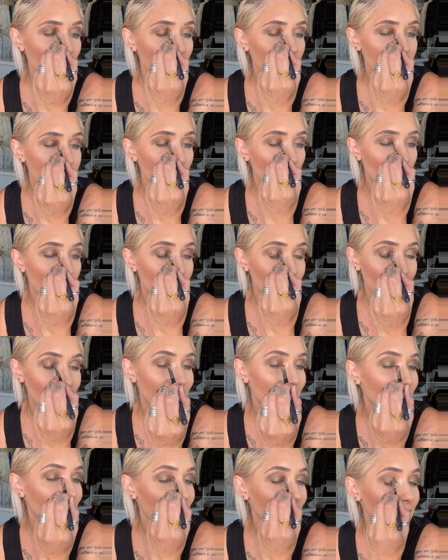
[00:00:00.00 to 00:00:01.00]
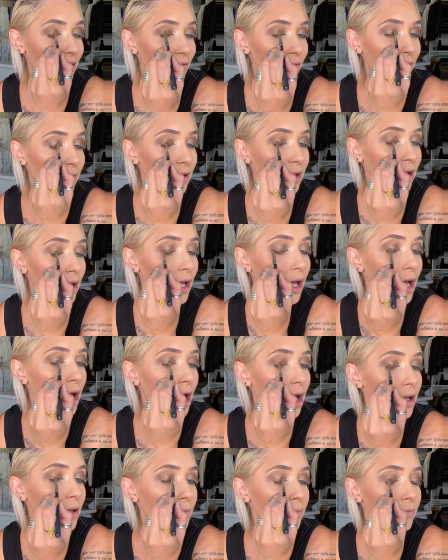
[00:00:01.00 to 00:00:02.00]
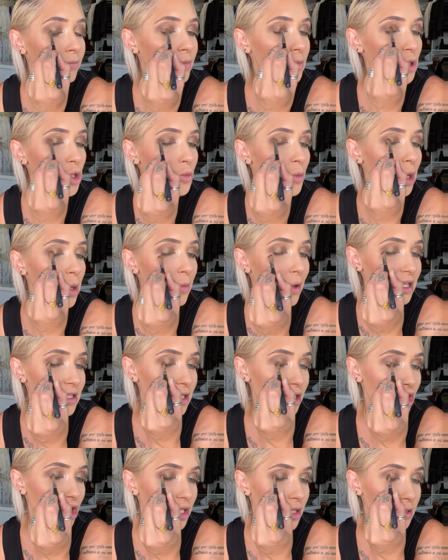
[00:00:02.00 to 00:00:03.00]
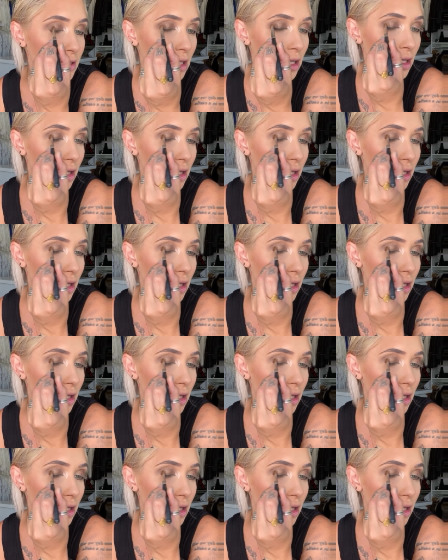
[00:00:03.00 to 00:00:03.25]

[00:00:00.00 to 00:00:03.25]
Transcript: So you're not going to get a, too many messages.